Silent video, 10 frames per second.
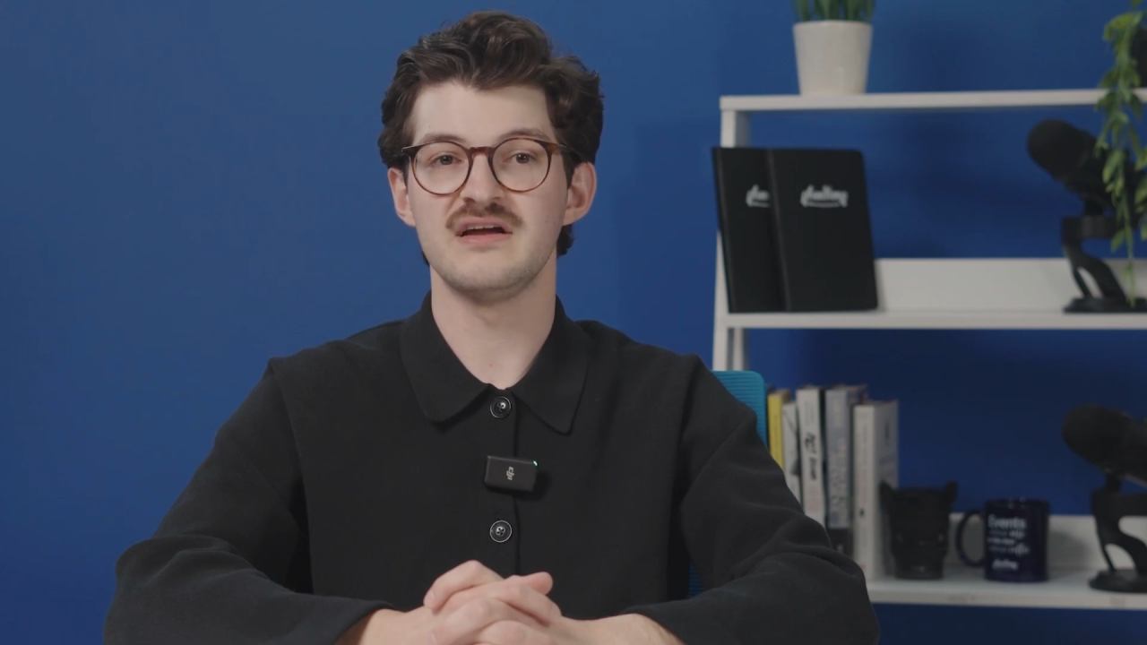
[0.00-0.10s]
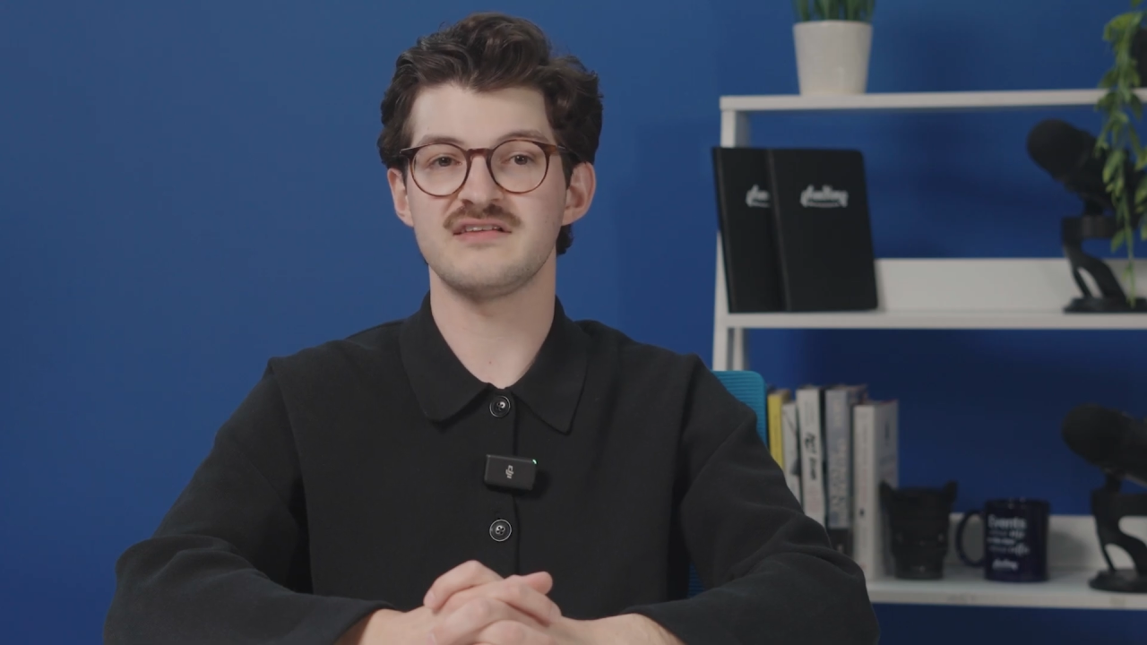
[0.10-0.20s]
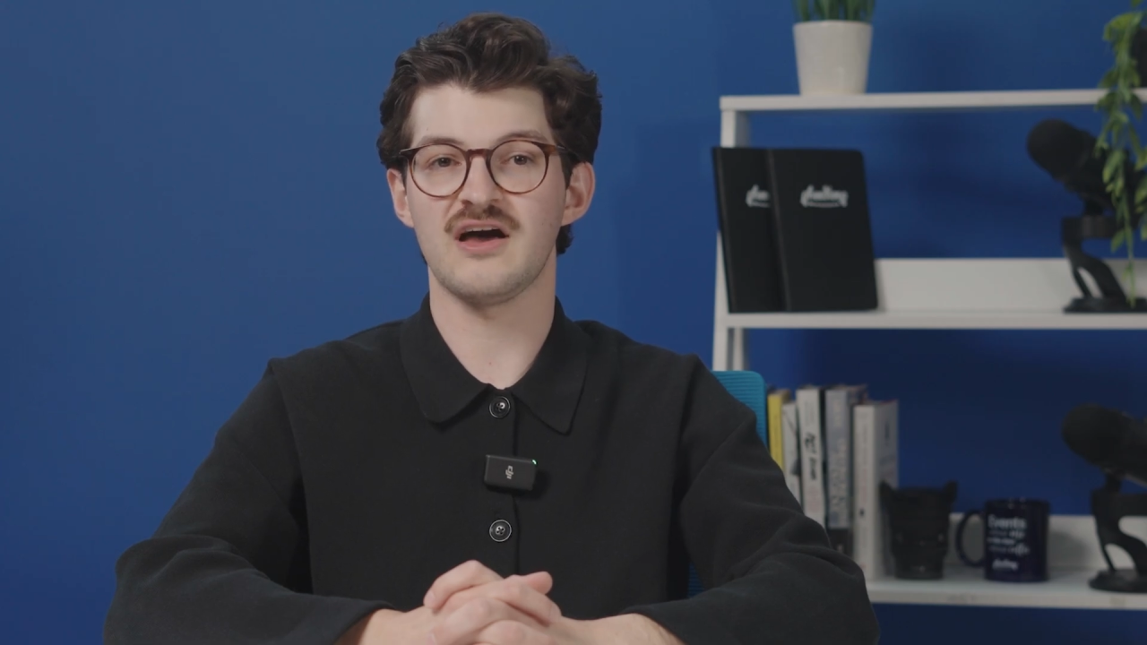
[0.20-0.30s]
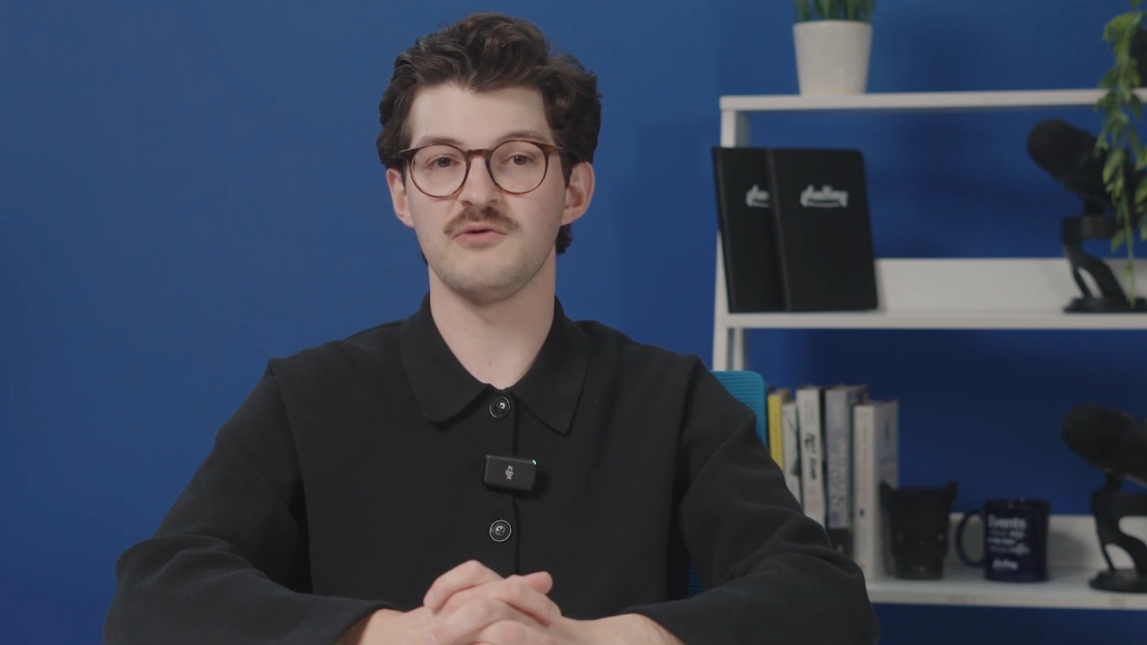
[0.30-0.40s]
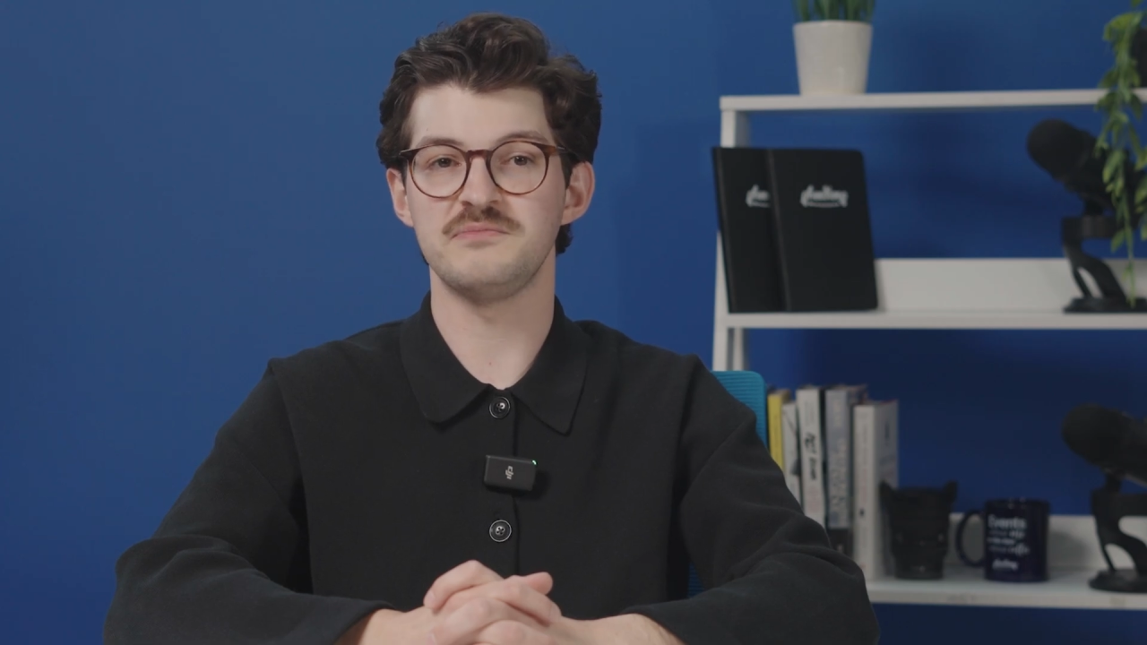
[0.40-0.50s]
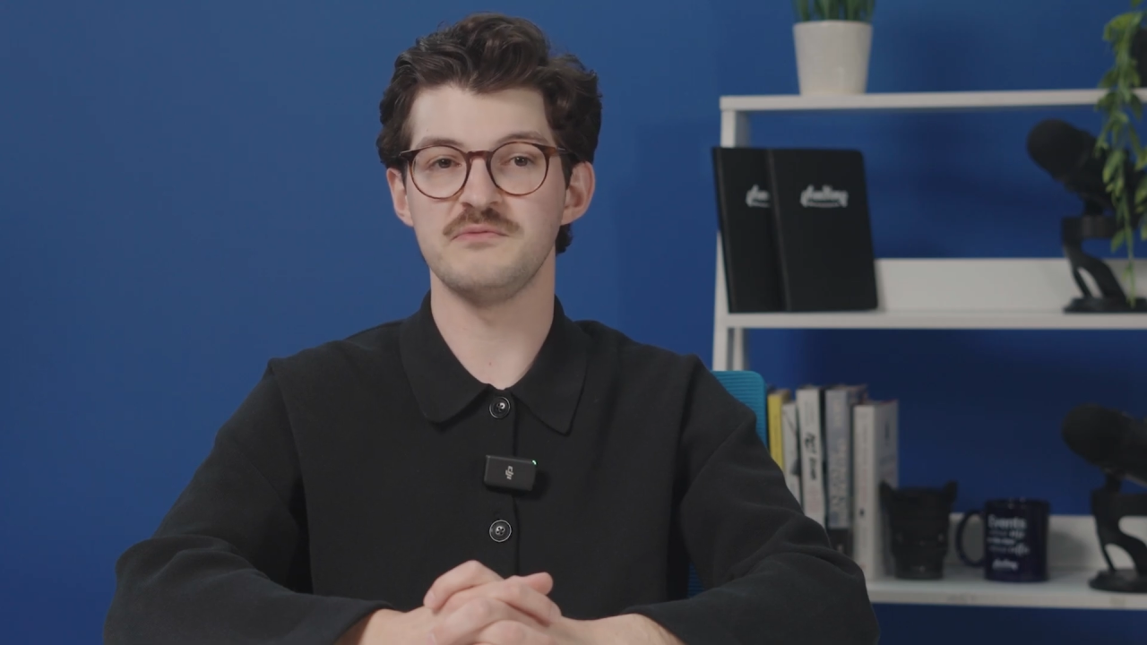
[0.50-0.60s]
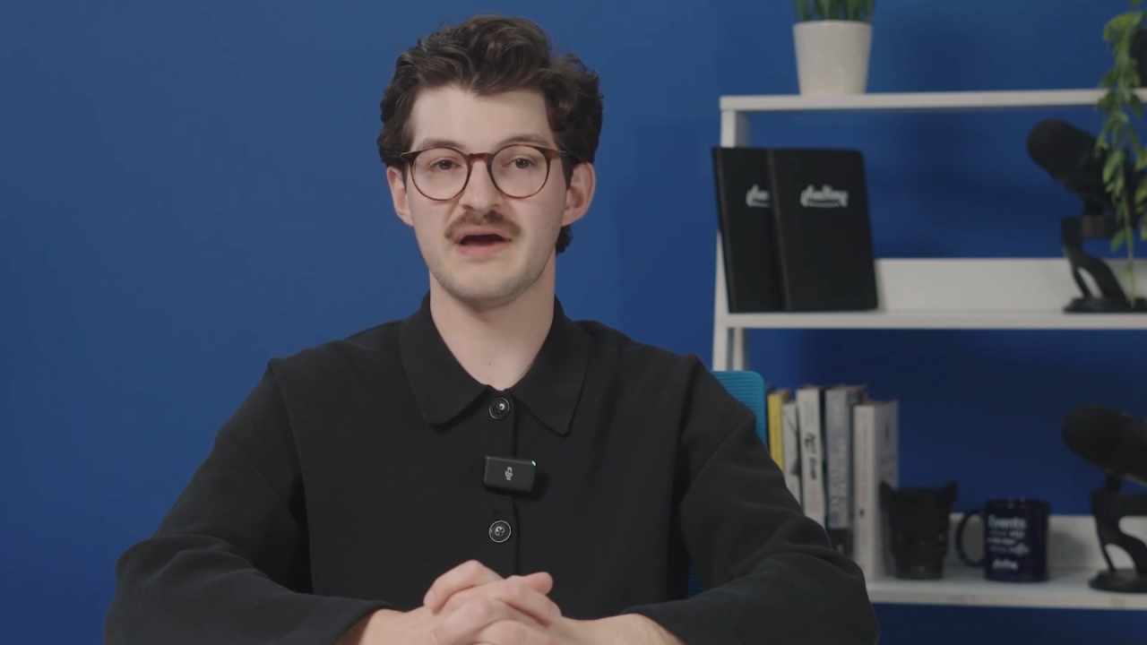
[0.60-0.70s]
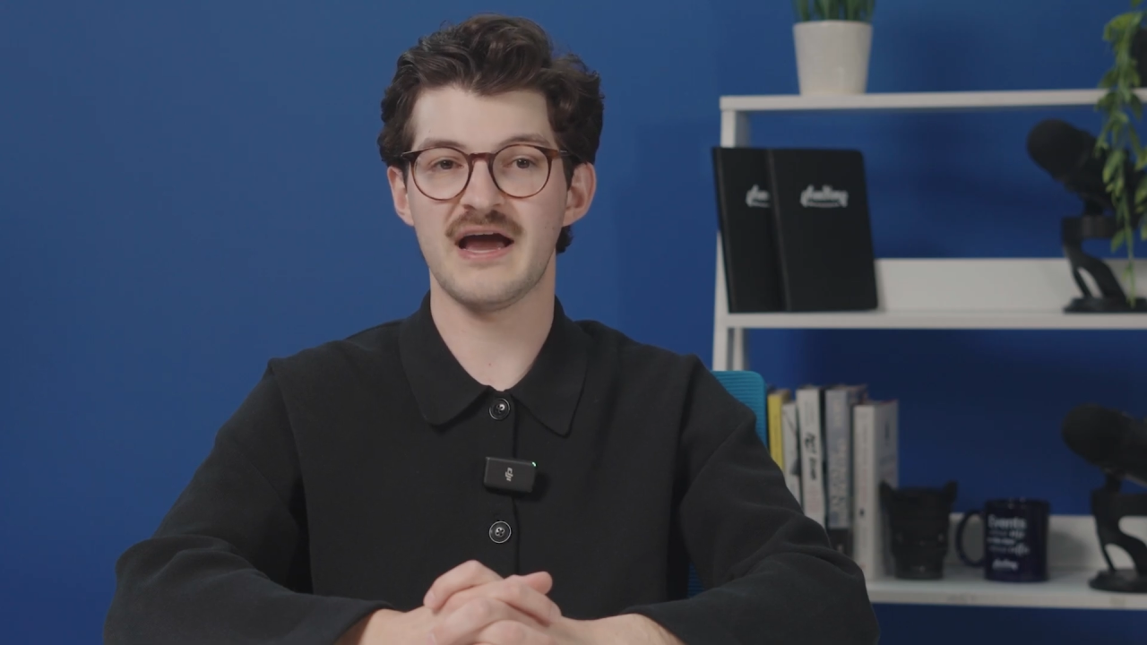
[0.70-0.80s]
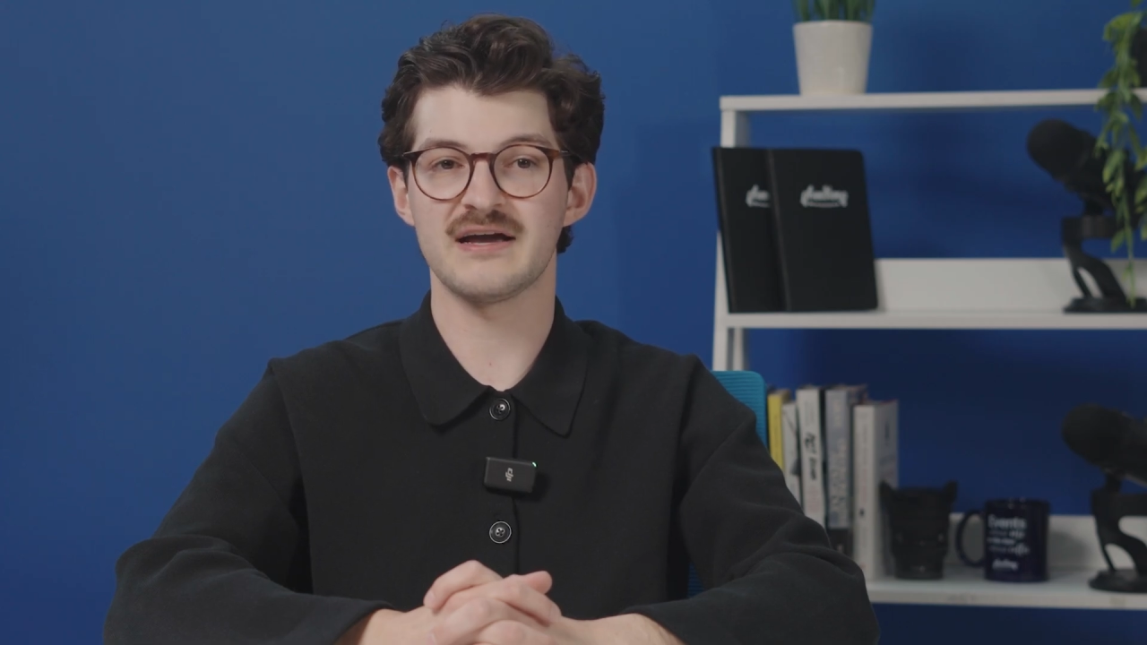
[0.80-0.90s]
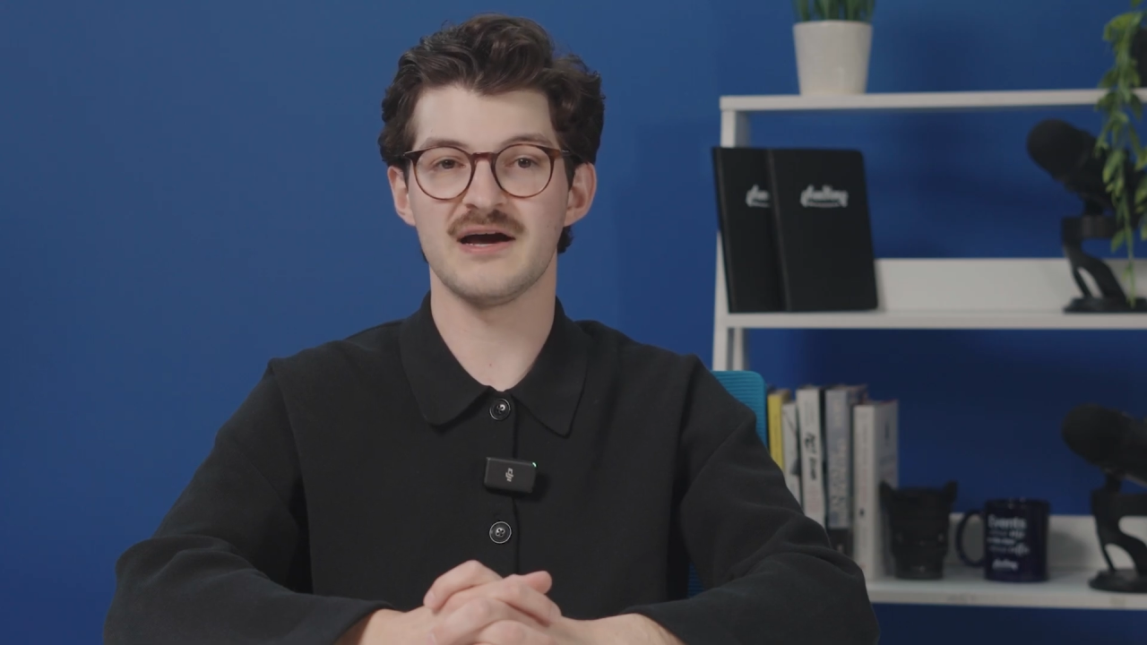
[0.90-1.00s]
to help you
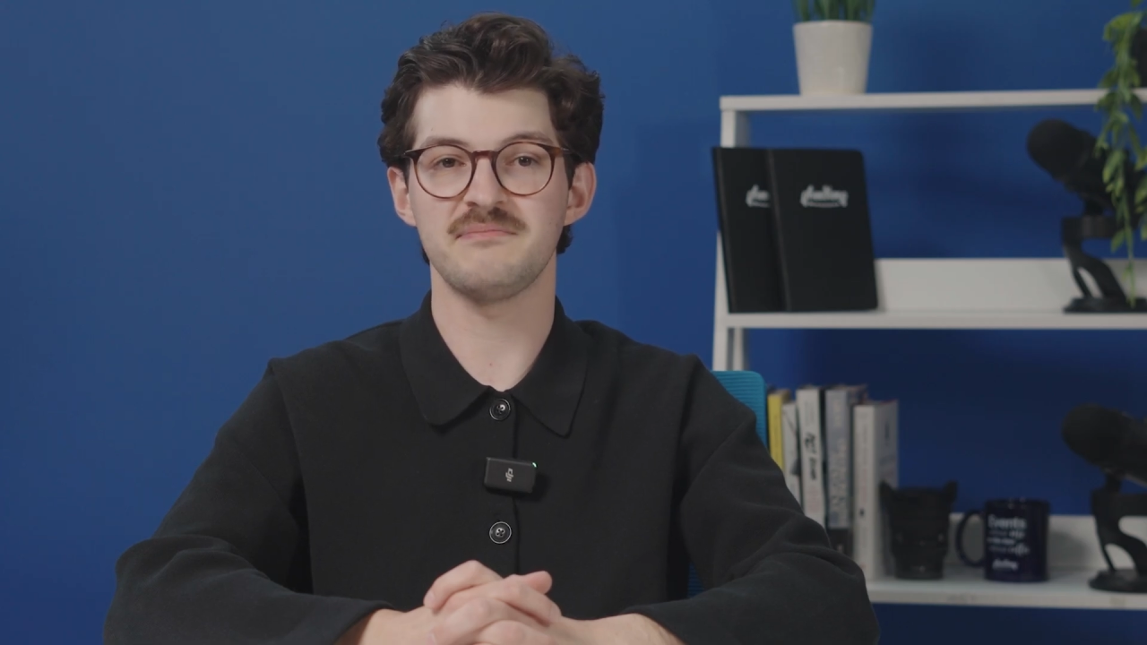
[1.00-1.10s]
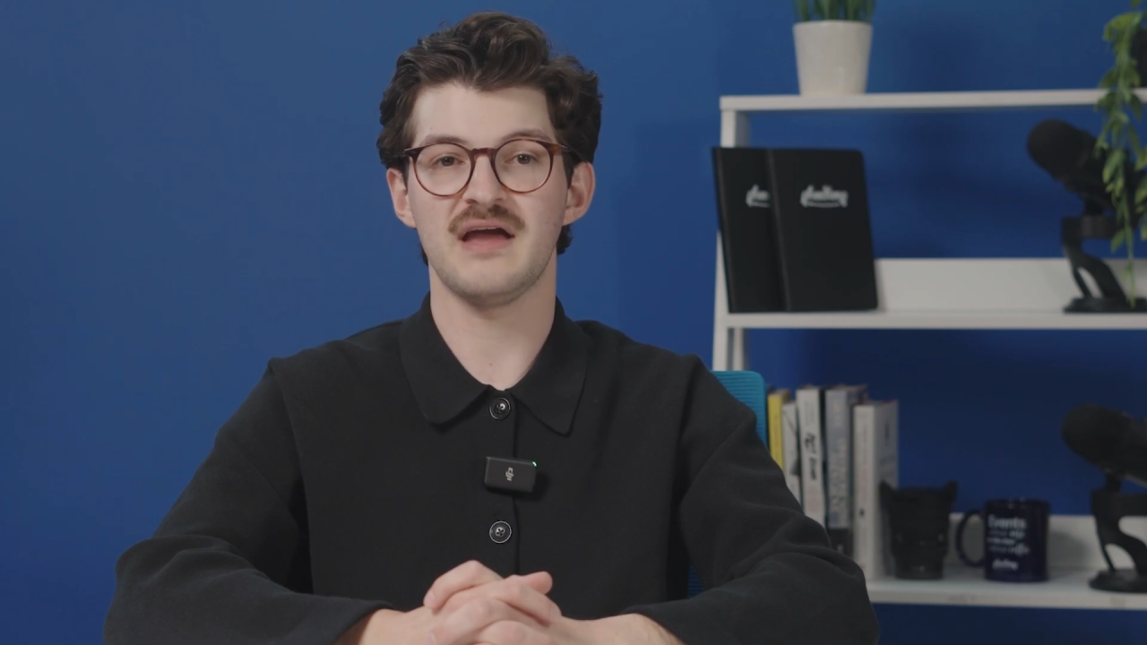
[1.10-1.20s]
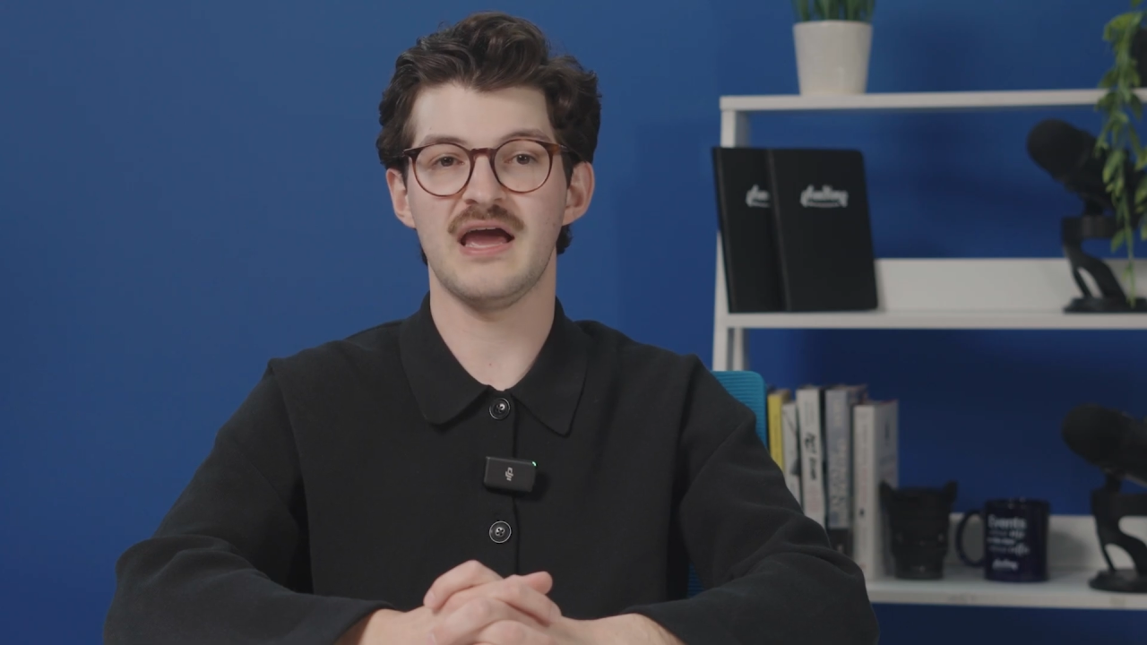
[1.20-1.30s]
pack up